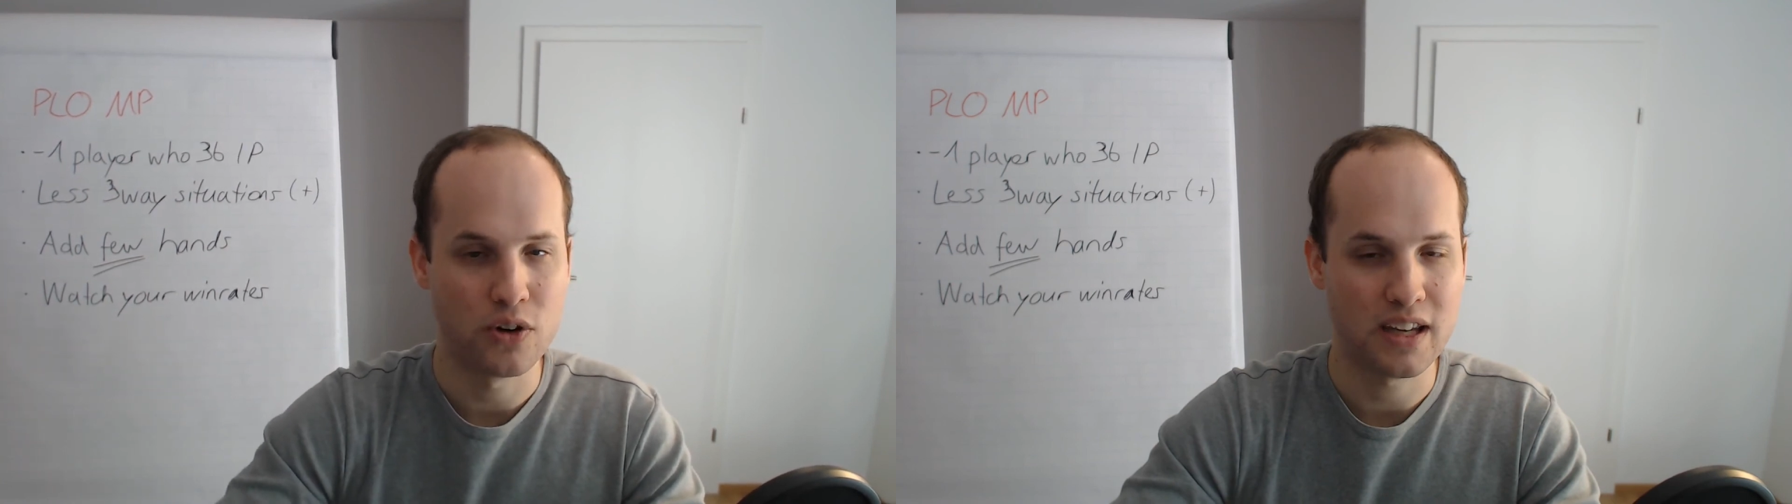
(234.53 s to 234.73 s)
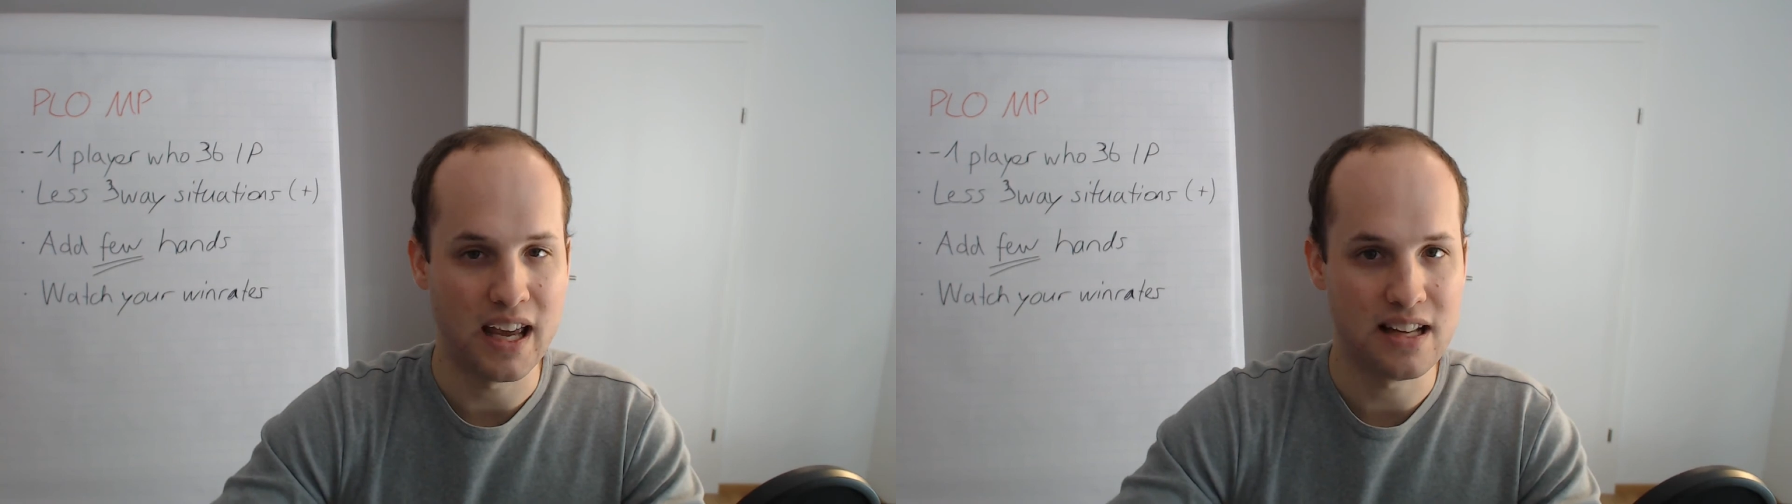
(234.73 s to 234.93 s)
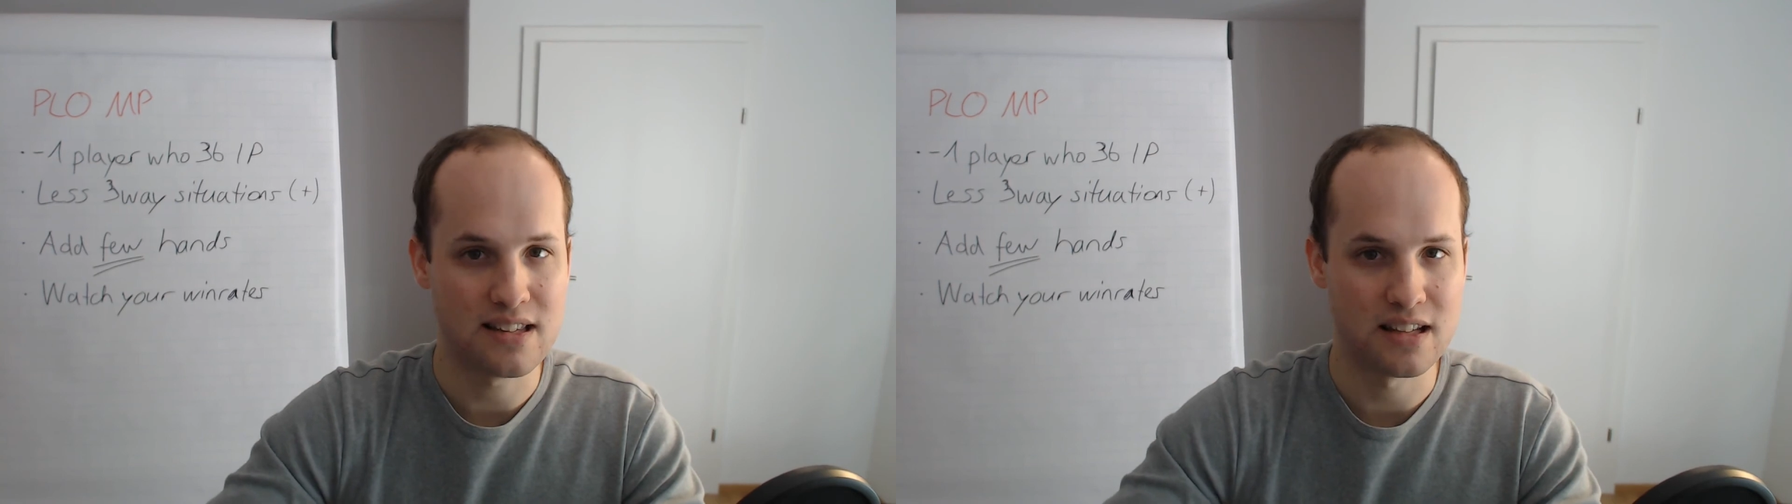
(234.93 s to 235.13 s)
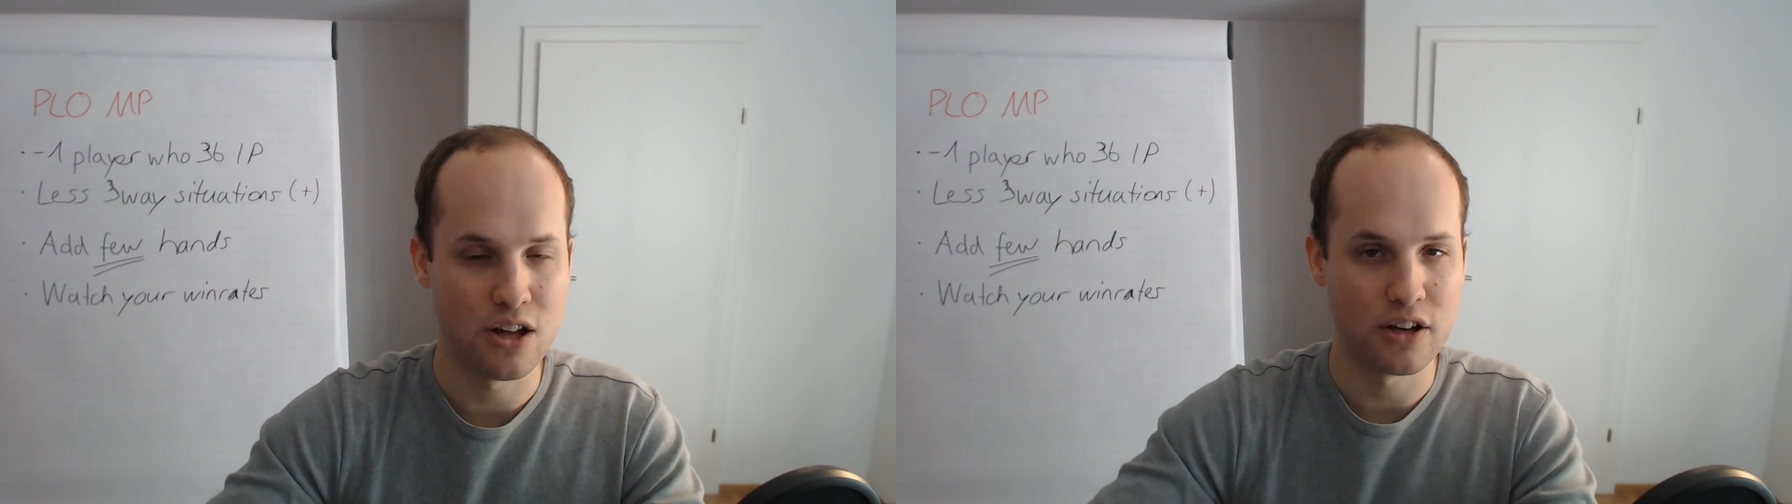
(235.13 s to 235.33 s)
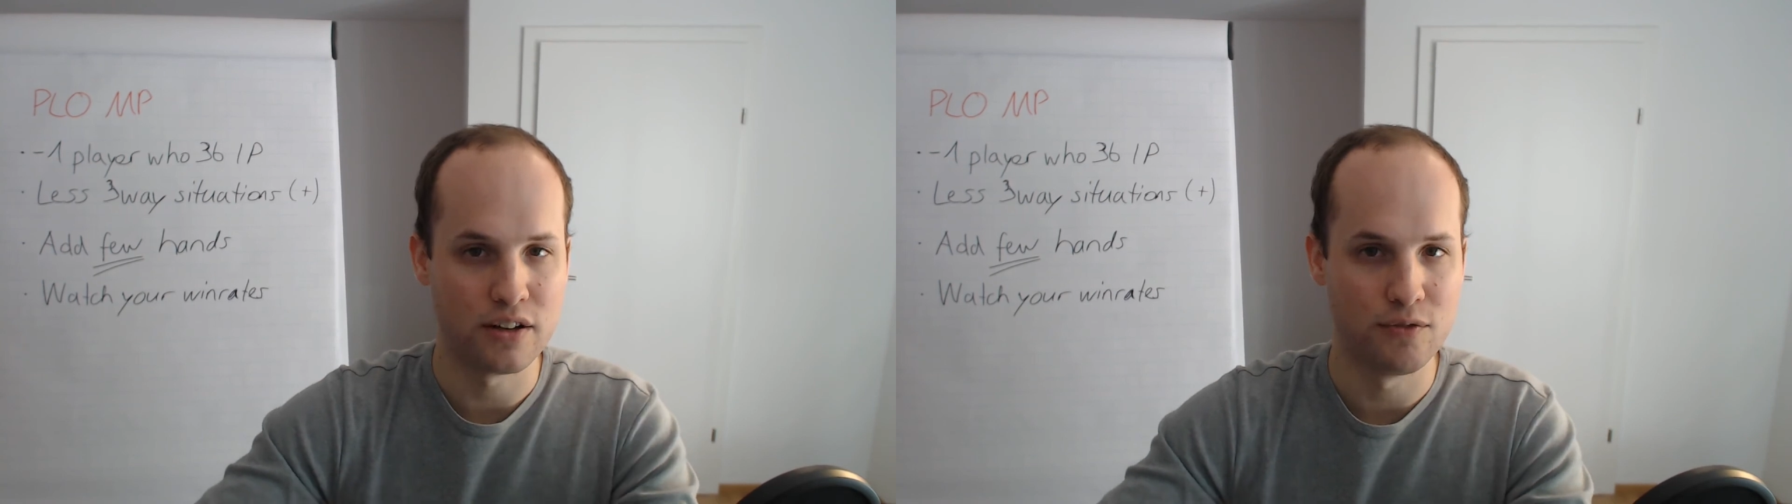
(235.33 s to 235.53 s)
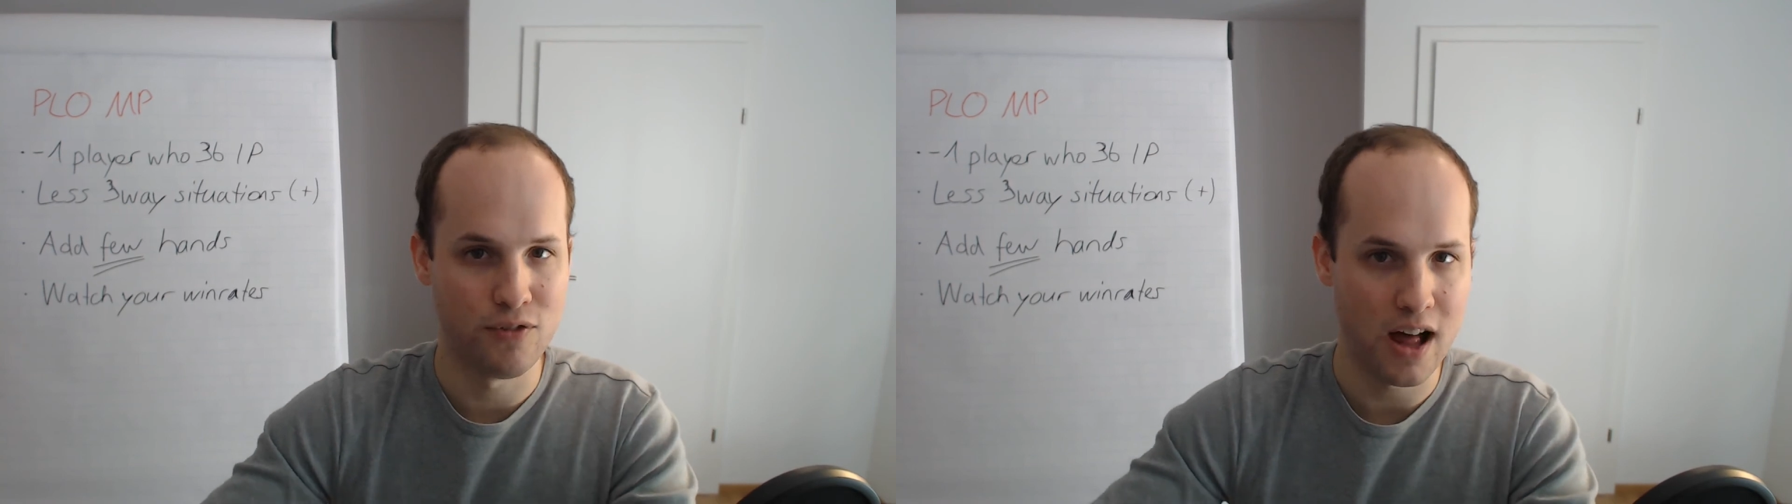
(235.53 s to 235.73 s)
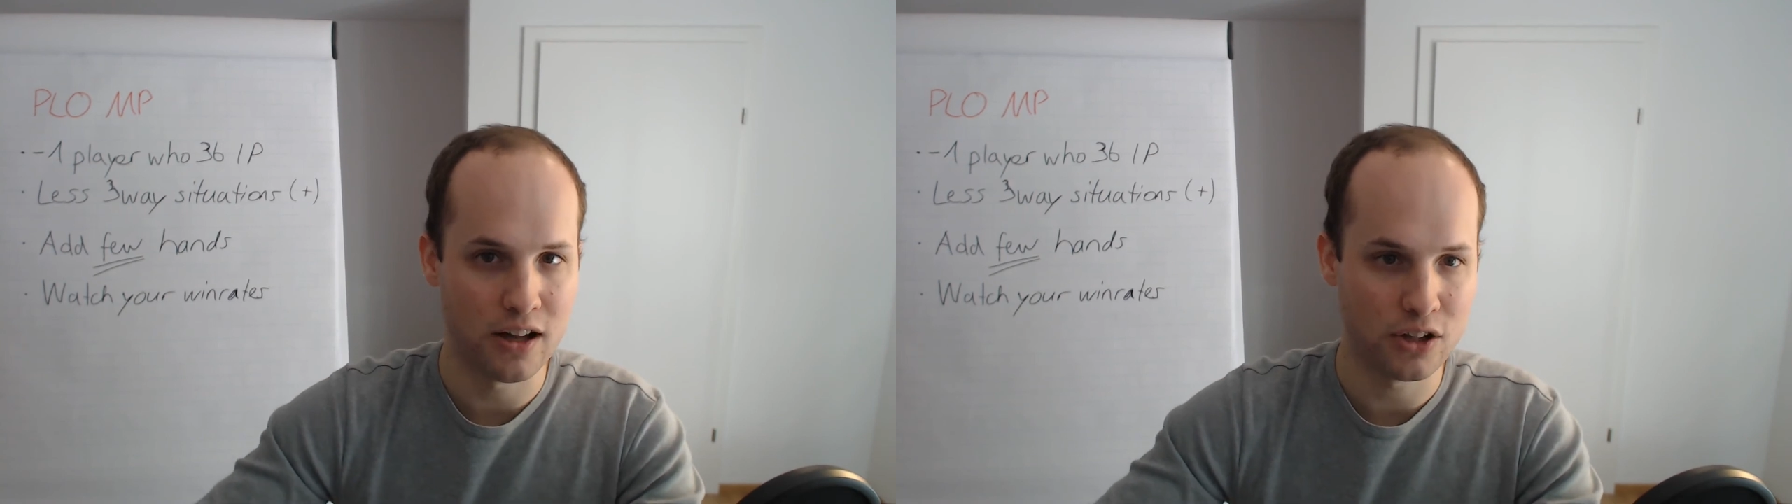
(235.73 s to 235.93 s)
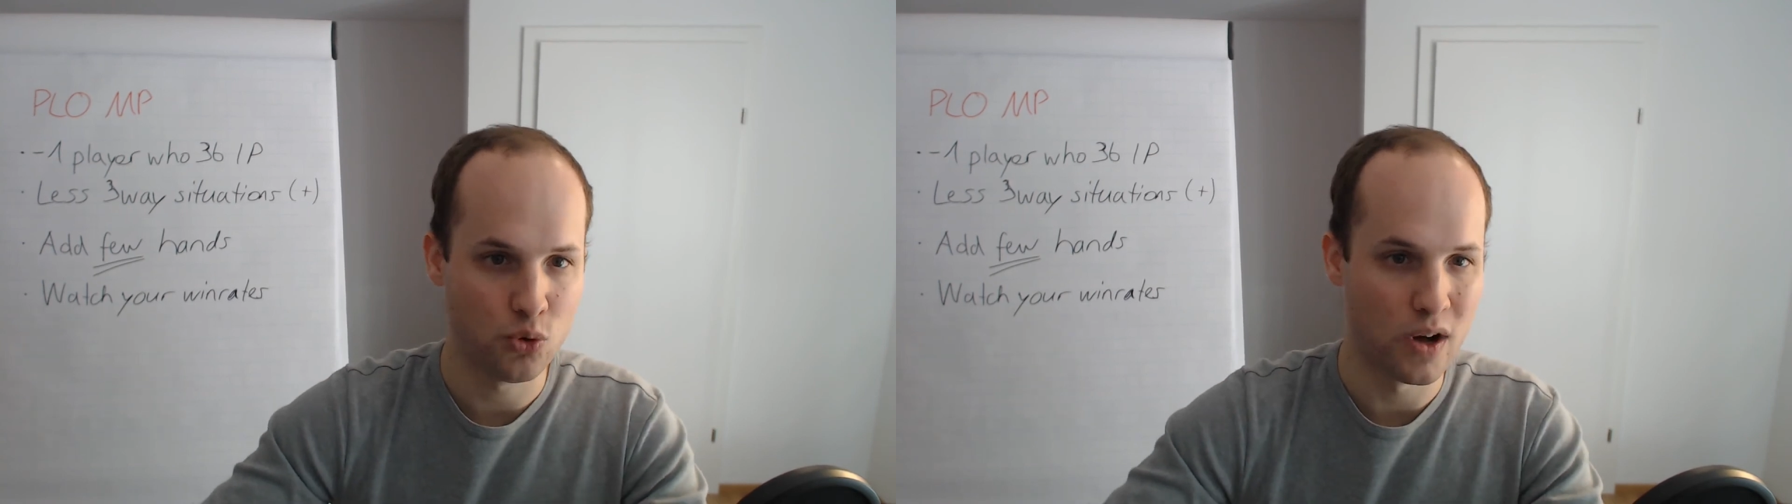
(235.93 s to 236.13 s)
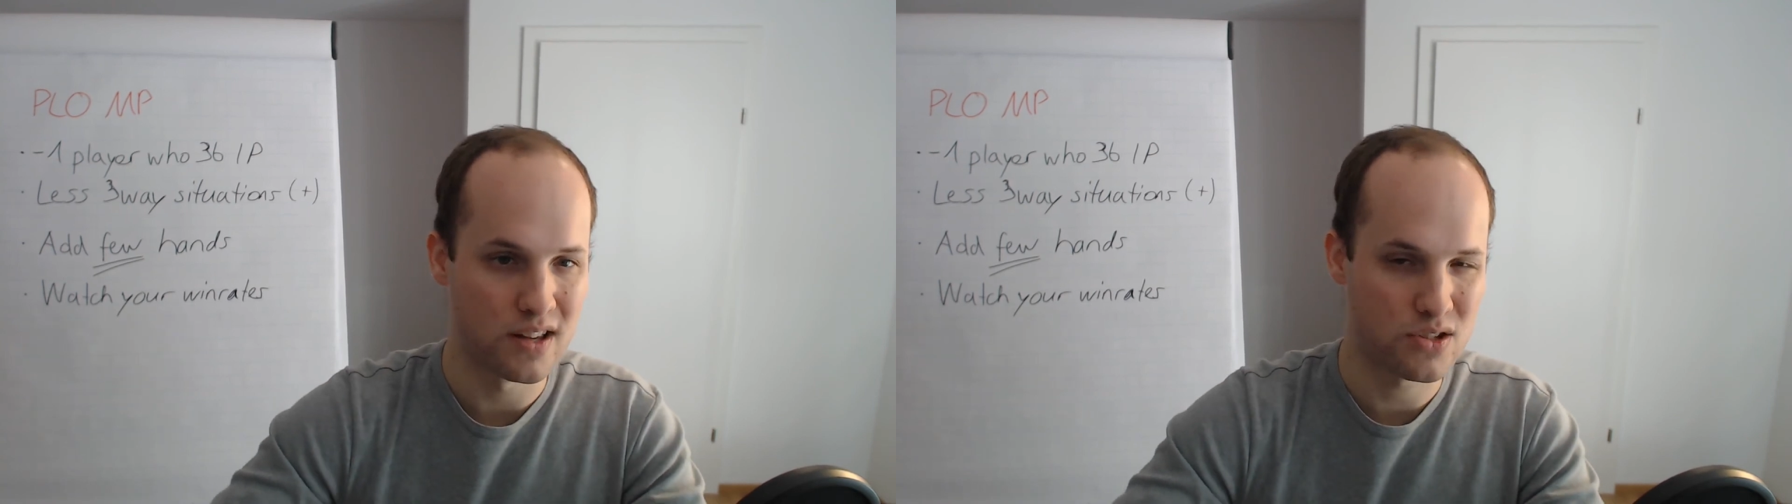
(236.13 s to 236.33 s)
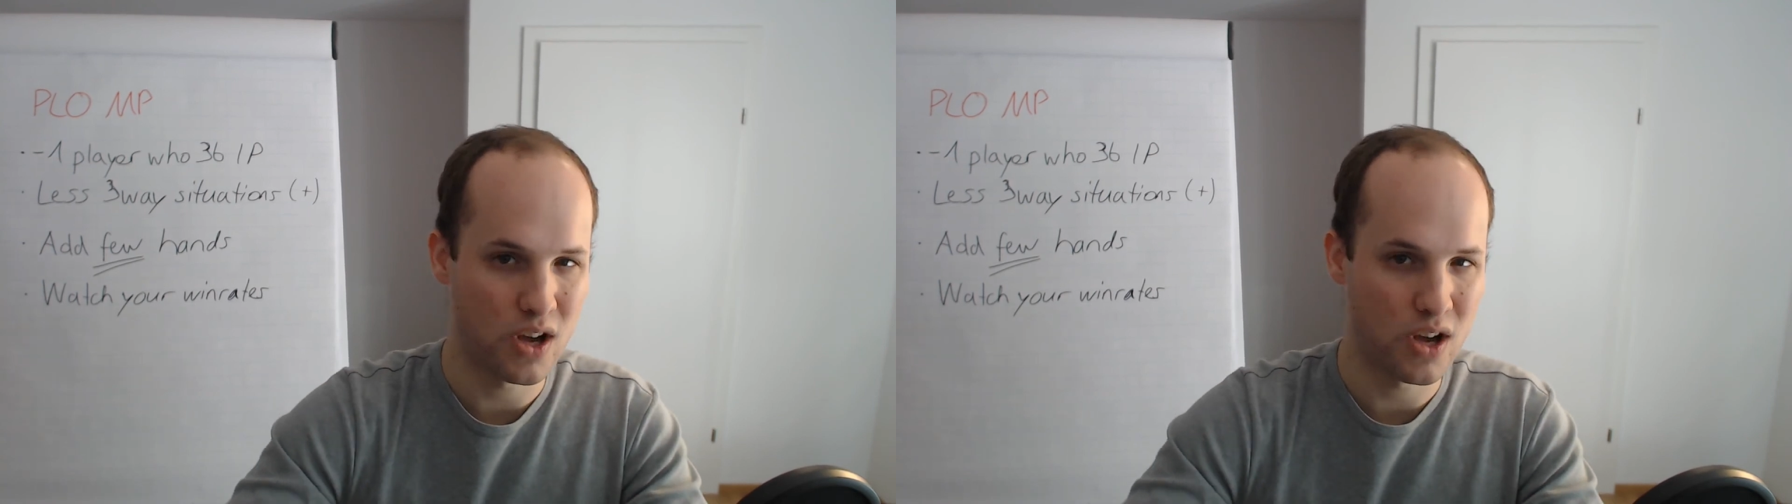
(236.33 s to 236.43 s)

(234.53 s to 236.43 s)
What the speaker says: gains a lot in value once